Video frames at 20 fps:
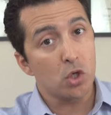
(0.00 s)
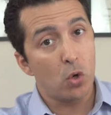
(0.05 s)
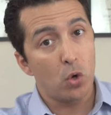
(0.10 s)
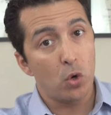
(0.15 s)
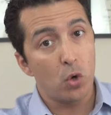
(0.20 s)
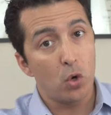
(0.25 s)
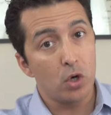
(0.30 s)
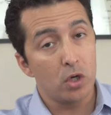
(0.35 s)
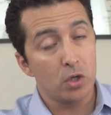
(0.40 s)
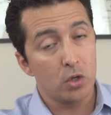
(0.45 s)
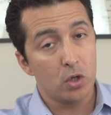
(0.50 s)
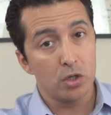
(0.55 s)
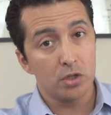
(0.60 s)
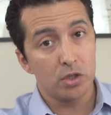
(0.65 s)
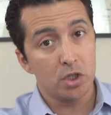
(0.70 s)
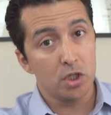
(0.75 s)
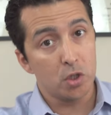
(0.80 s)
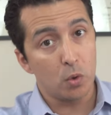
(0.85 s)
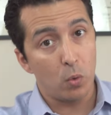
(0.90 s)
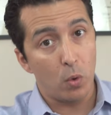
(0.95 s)
or
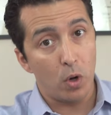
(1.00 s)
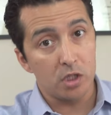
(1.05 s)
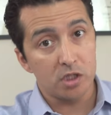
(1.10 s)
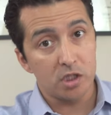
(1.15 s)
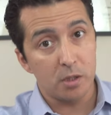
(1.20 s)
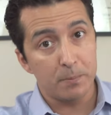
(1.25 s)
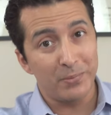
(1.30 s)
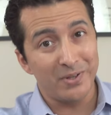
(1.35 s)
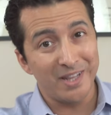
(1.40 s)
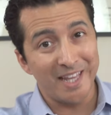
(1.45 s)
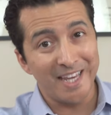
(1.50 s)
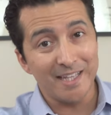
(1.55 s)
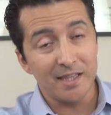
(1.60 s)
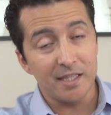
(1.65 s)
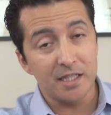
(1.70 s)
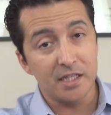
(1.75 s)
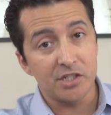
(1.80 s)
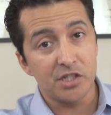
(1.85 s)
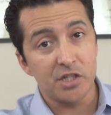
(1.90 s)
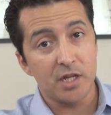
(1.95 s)
continue to watch the
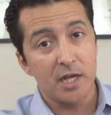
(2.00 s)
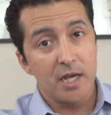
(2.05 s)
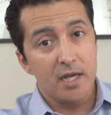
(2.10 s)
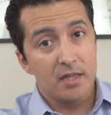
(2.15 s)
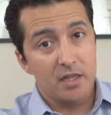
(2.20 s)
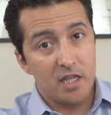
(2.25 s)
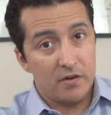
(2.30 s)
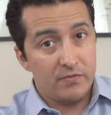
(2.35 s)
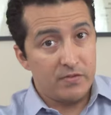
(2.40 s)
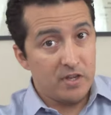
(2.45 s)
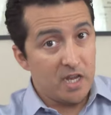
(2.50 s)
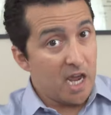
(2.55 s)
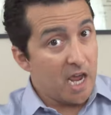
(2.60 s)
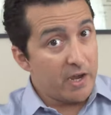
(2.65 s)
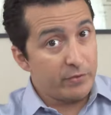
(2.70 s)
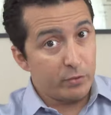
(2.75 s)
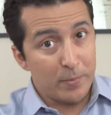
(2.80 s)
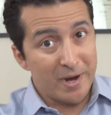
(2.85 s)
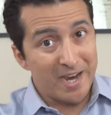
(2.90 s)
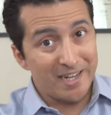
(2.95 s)
playlist that we
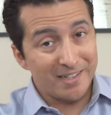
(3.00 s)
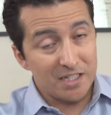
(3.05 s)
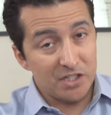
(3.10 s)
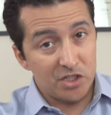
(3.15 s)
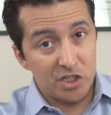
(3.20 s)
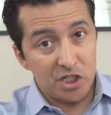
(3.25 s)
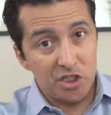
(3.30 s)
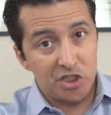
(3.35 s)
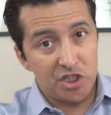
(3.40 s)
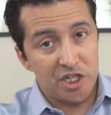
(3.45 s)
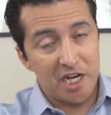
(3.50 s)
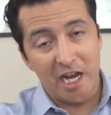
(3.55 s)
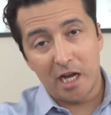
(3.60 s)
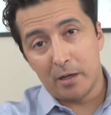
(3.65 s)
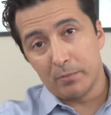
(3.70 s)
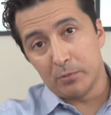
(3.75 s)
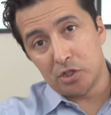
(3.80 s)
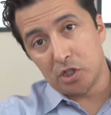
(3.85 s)
have about the CGM,